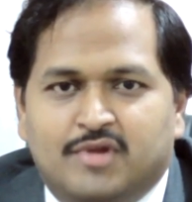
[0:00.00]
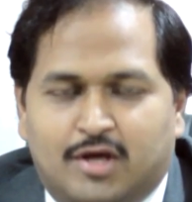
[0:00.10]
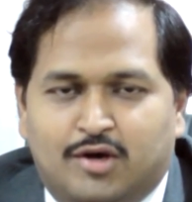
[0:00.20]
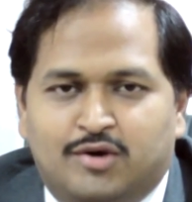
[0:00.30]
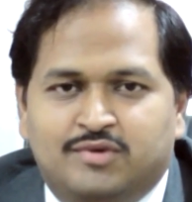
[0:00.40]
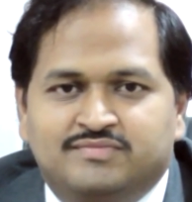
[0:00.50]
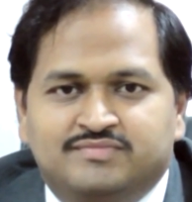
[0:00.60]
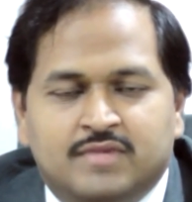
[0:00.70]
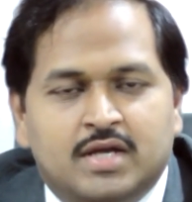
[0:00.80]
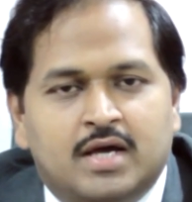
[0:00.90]
Hello,
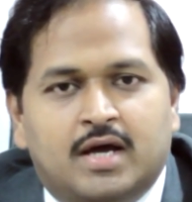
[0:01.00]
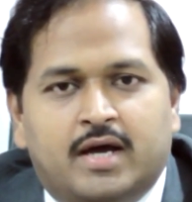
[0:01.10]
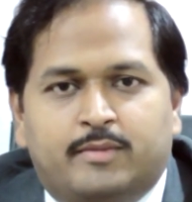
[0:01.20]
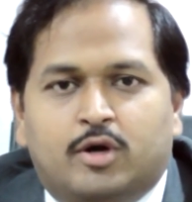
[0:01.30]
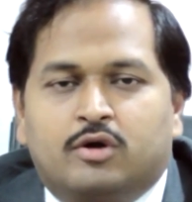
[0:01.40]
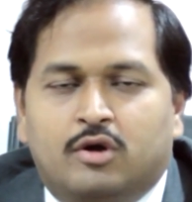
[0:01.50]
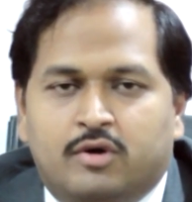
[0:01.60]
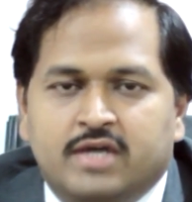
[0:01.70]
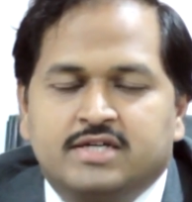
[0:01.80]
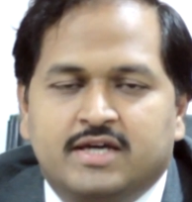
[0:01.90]
I am Doctor
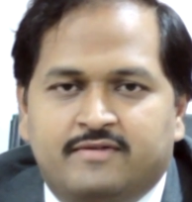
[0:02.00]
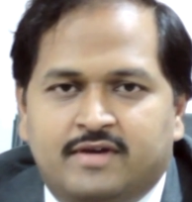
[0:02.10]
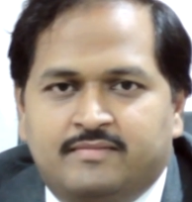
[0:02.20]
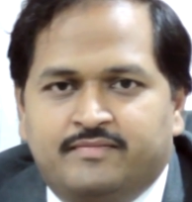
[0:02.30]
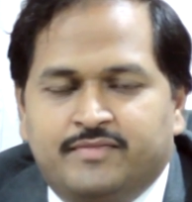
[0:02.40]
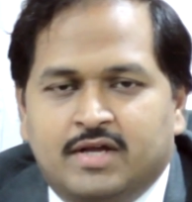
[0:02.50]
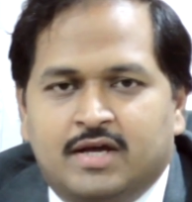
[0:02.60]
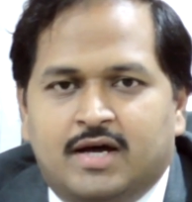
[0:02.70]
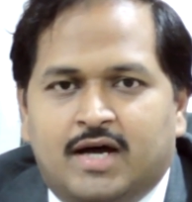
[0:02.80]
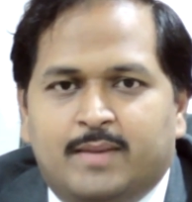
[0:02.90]
Lokesh A V.
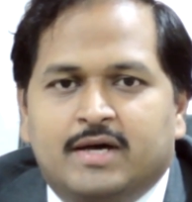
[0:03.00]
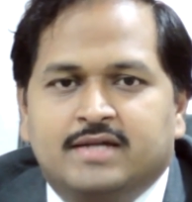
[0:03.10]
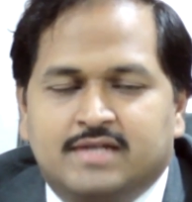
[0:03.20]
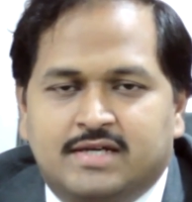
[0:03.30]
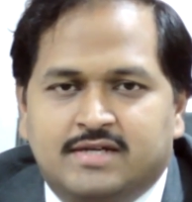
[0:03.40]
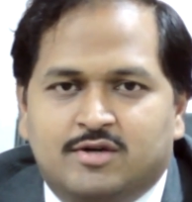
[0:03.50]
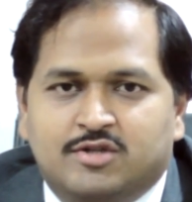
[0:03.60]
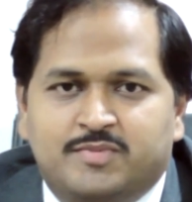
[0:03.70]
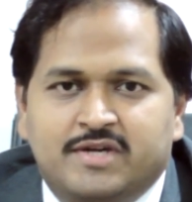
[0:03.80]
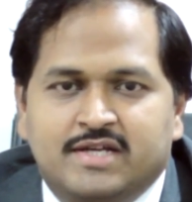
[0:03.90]
I am a consultant
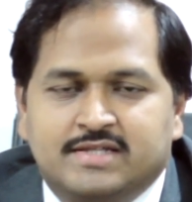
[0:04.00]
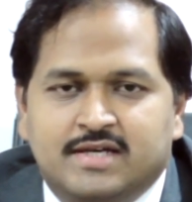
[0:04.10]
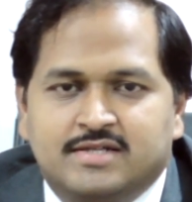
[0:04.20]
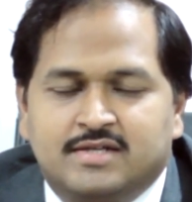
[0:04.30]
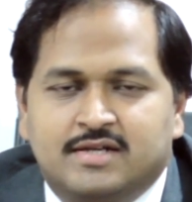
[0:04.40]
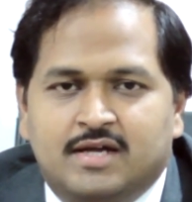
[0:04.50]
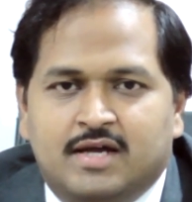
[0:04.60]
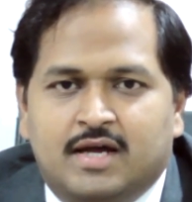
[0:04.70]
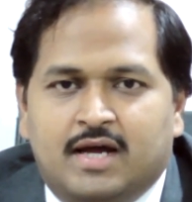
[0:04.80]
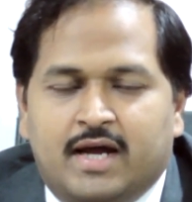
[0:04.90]
orthopedic surgeon
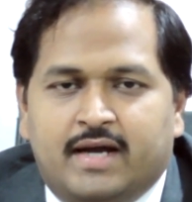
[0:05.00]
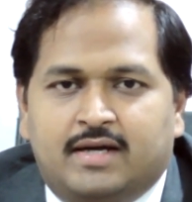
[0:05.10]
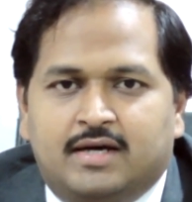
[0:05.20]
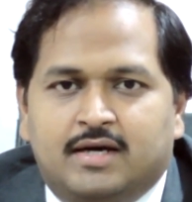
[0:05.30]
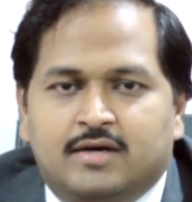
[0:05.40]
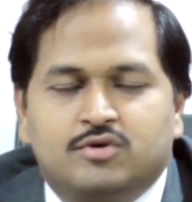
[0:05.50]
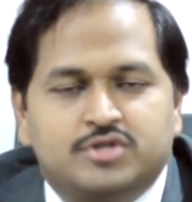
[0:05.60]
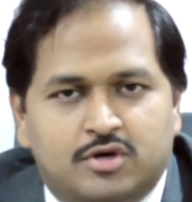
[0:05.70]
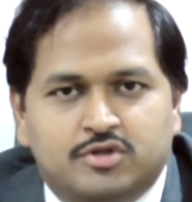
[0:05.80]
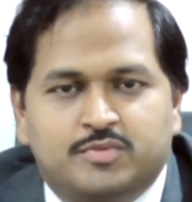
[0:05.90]
at uh,
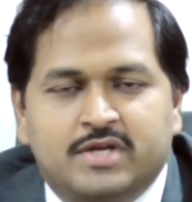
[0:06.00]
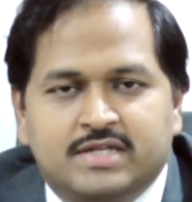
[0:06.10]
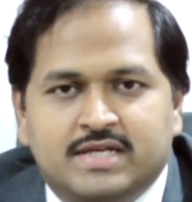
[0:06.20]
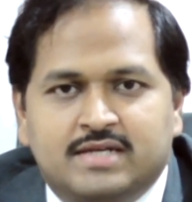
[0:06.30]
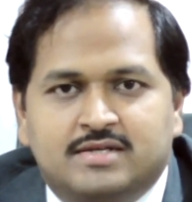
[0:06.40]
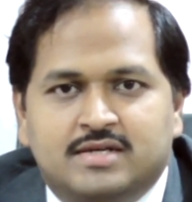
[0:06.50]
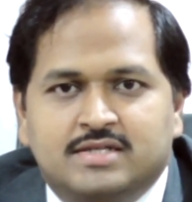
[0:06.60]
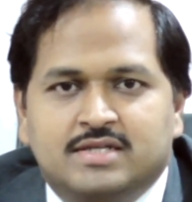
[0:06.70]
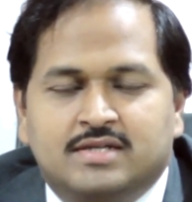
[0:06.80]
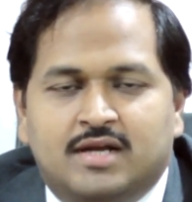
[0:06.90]
Kushi Orthopedic Center in
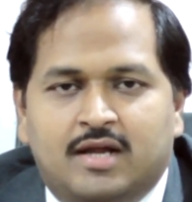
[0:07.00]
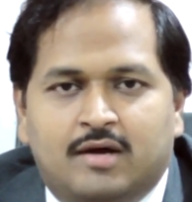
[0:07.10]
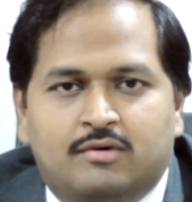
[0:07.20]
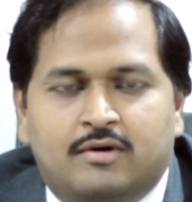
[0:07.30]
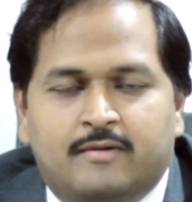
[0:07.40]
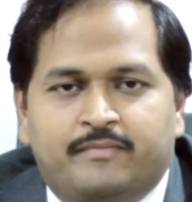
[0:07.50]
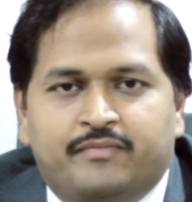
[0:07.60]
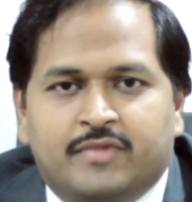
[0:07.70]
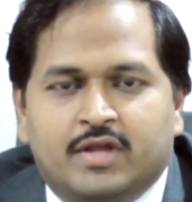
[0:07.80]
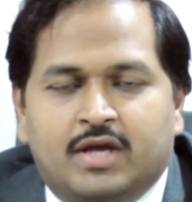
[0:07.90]
Chandra Layout,
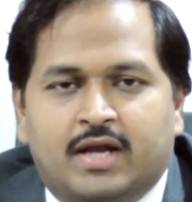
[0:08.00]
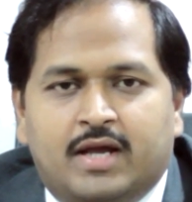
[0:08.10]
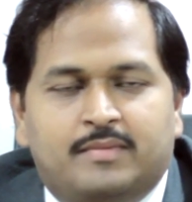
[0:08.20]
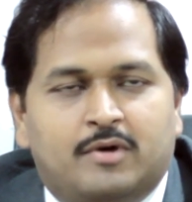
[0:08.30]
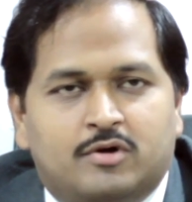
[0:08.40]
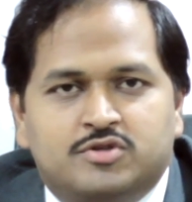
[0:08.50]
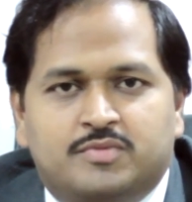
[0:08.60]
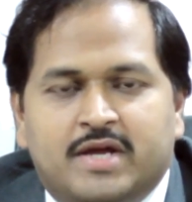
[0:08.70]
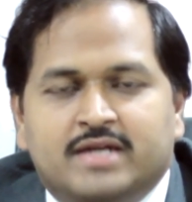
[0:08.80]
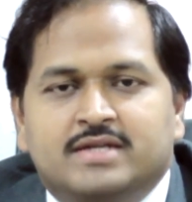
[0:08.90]
and I also
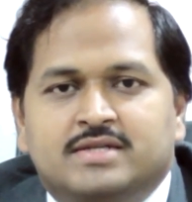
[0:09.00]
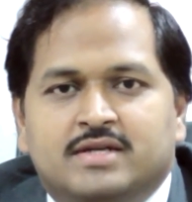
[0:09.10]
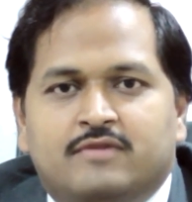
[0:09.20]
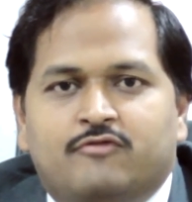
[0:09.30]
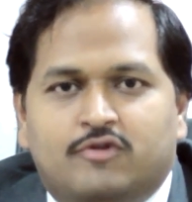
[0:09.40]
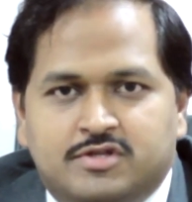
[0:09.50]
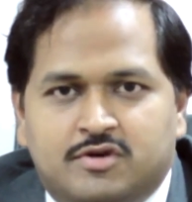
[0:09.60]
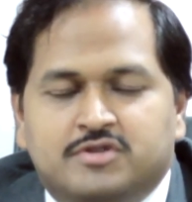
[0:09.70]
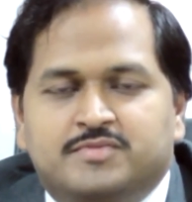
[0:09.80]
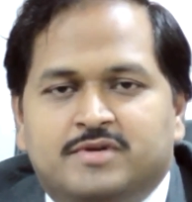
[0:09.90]
practice in Fortis
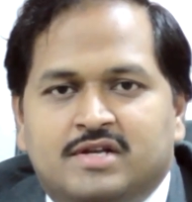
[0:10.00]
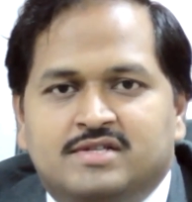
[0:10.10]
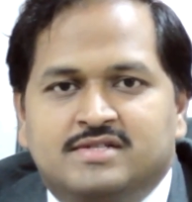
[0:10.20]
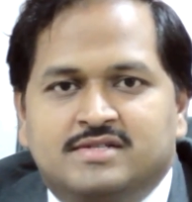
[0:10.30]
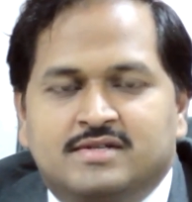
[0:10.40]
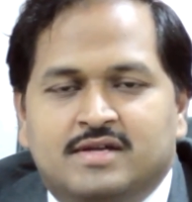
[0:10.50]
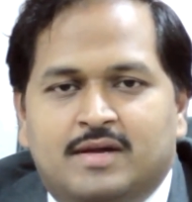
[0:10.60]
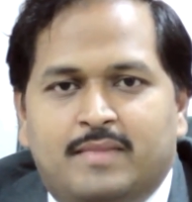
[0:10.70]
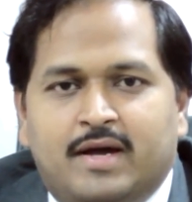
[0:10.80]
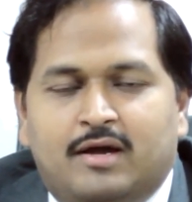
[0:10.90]
Hospitals,
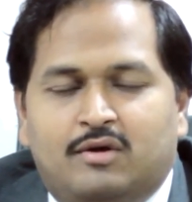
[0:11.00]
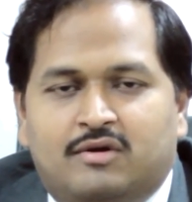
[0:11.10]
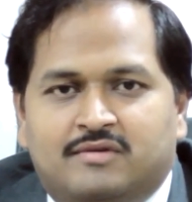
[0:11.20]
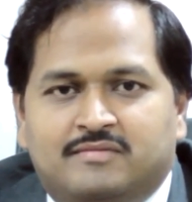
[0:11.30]
Bangalore.